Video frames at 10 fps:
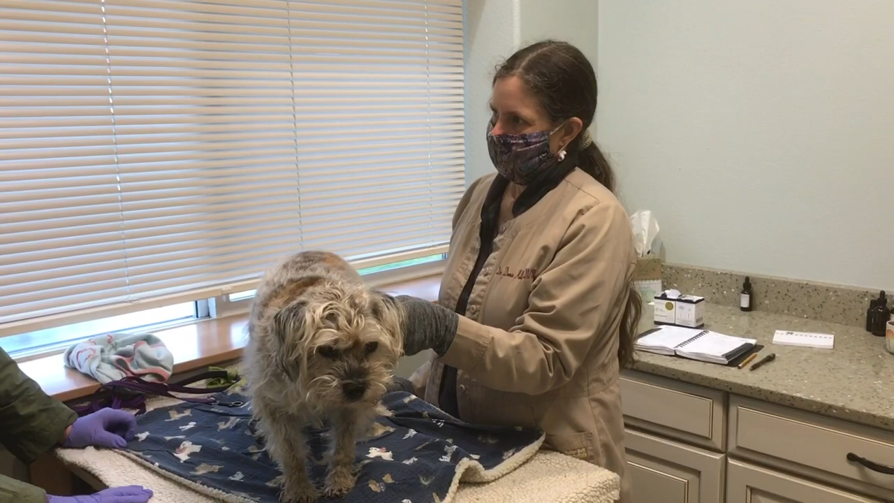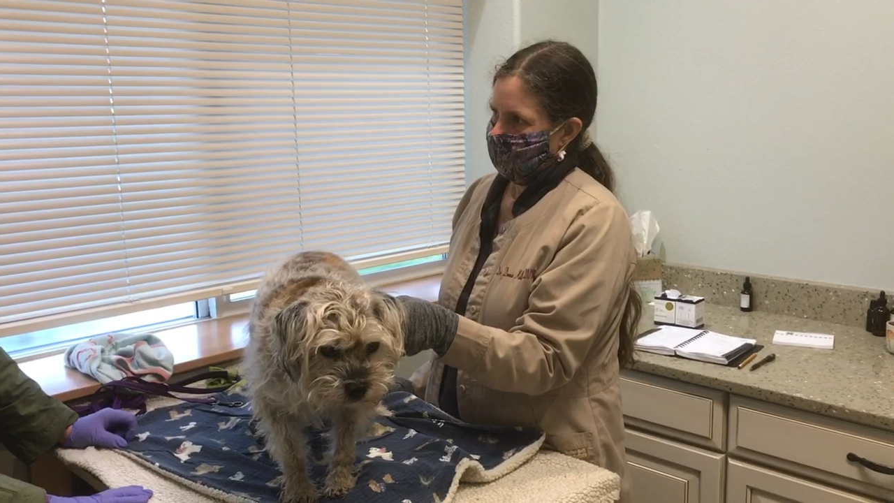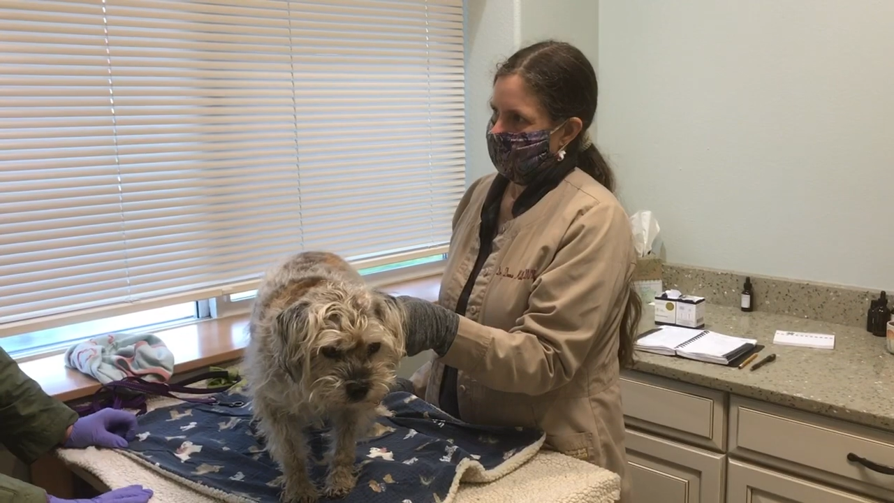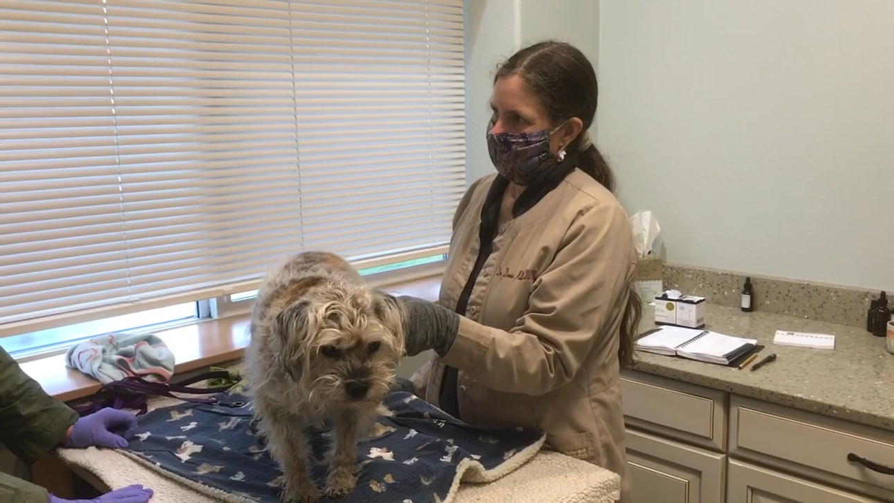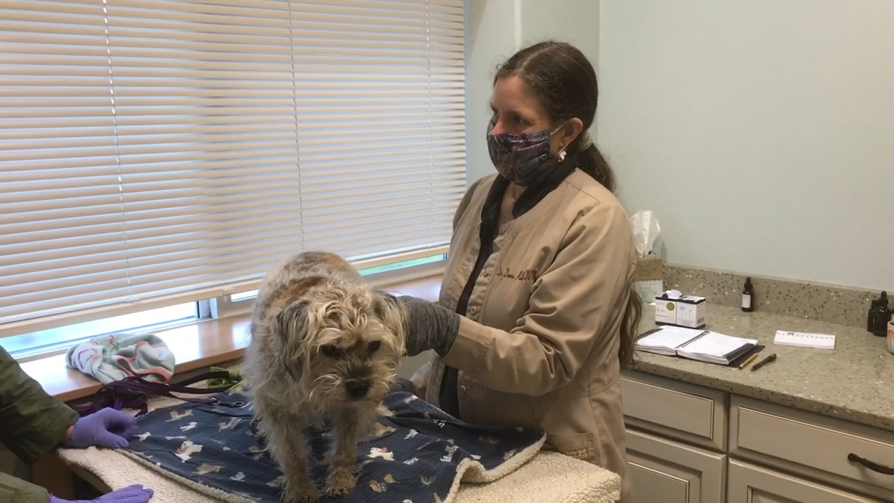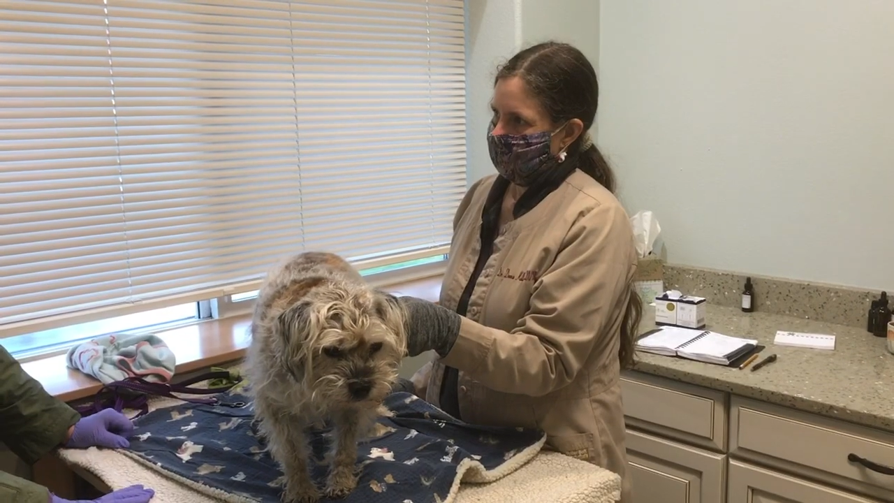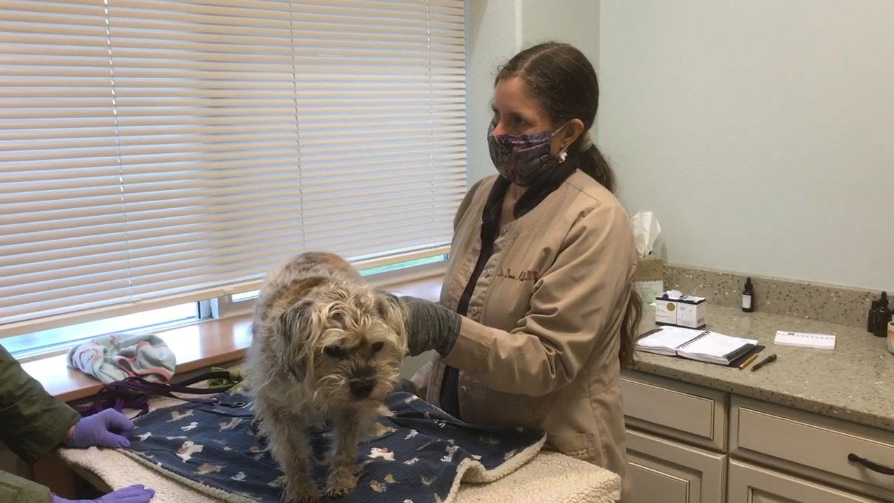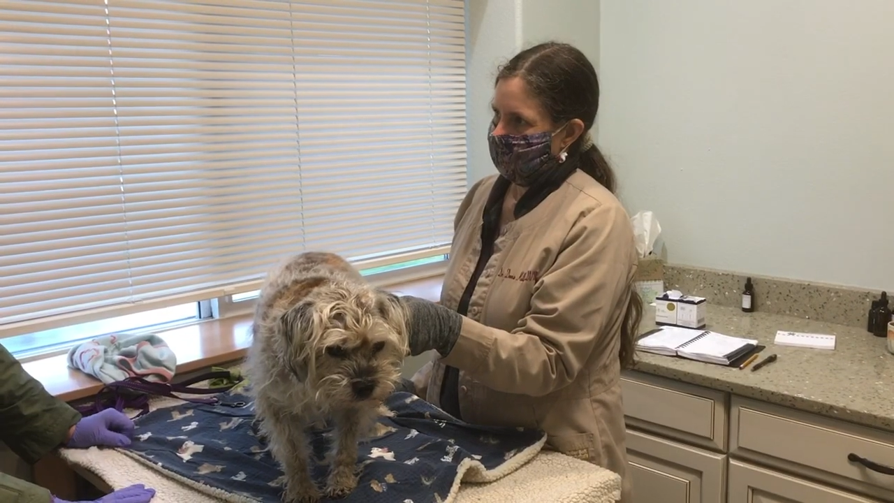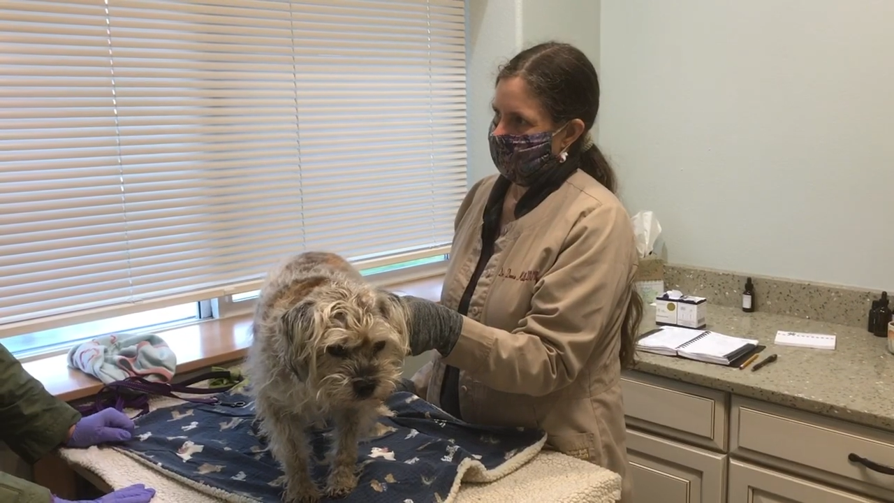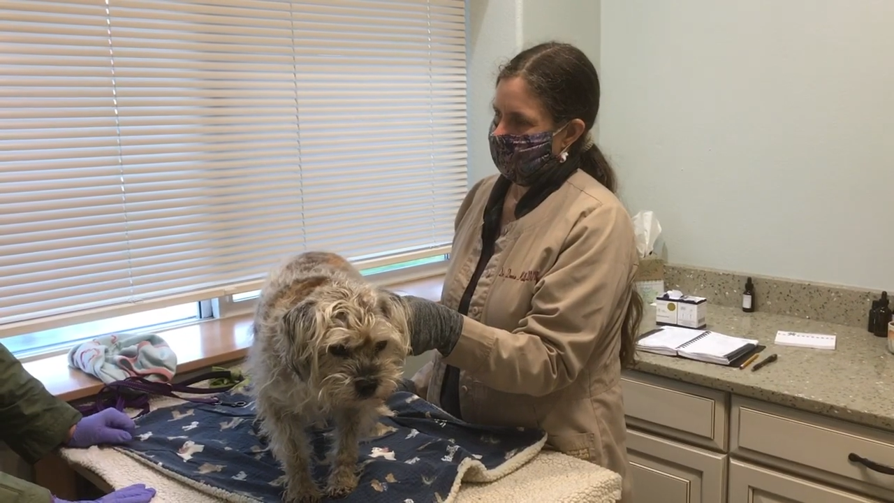even eat it
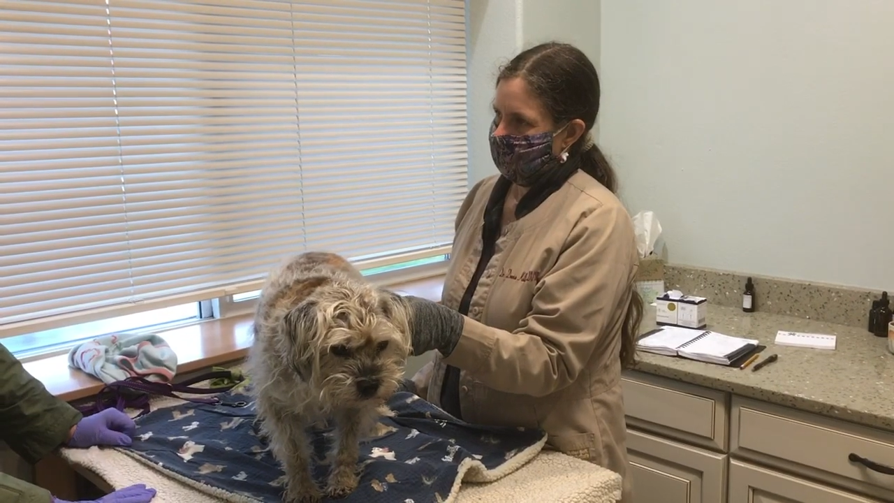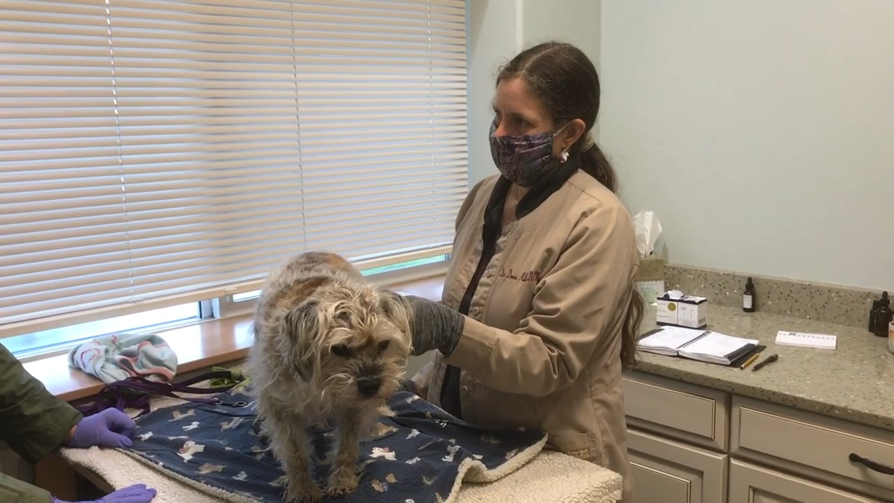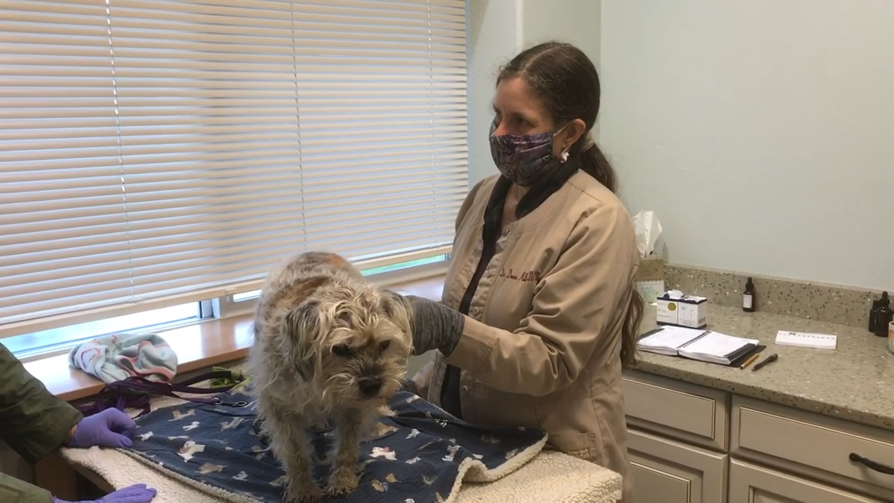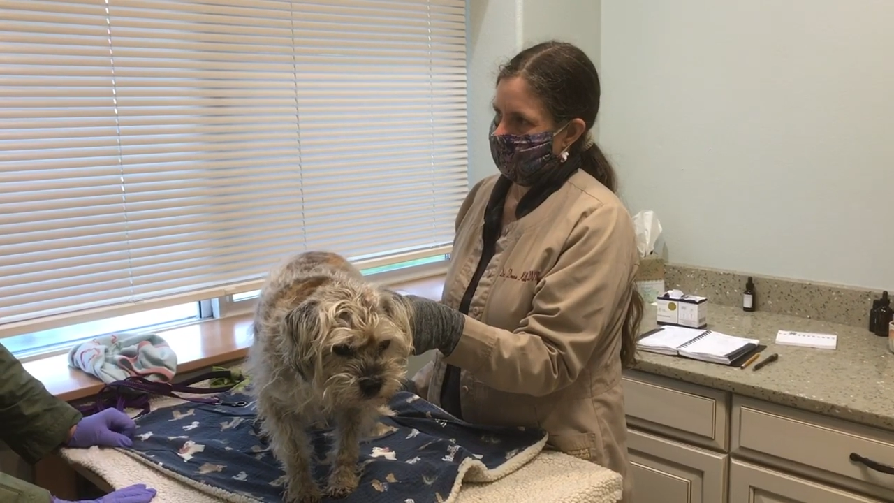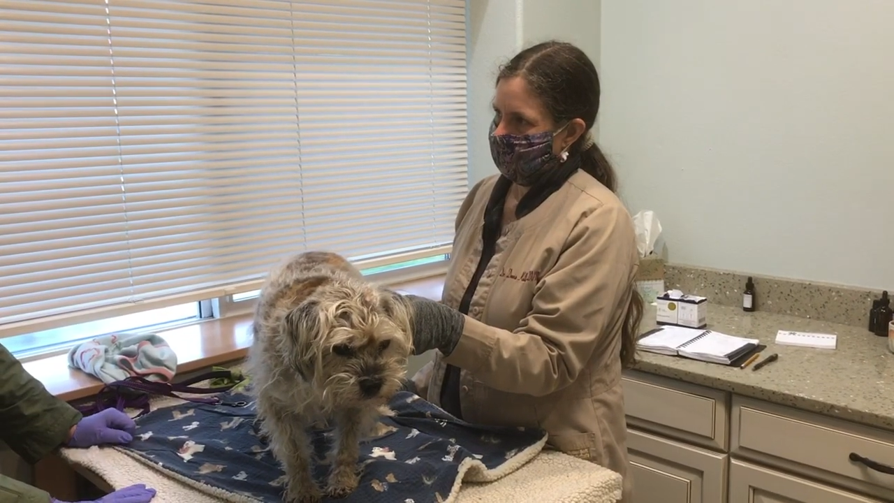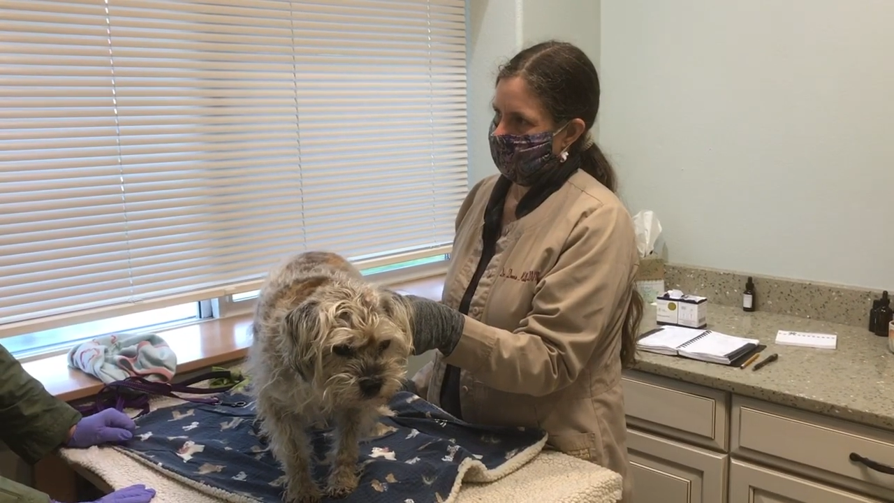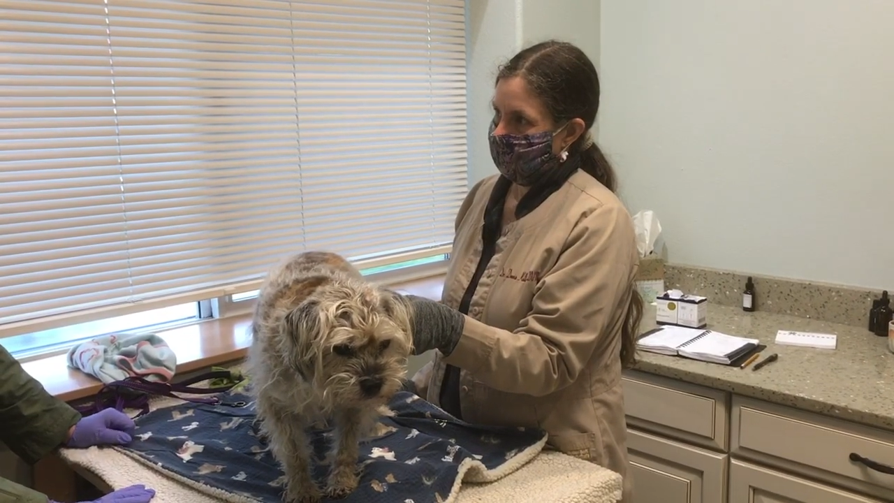on her own.